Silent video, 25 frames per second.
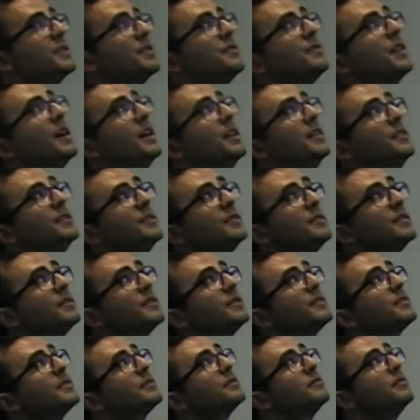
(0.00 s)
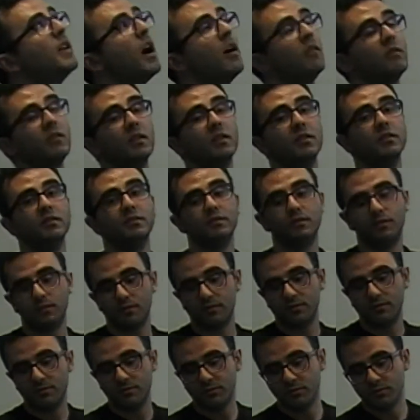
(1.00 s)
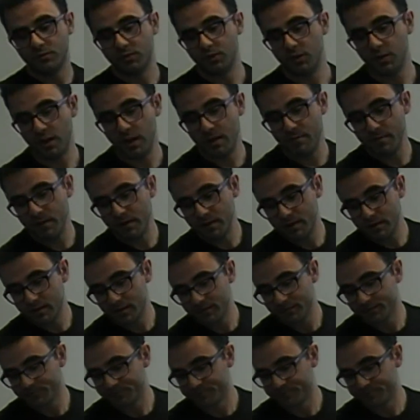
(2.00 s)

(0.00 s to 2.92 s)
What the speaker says: events, downloads, you name it.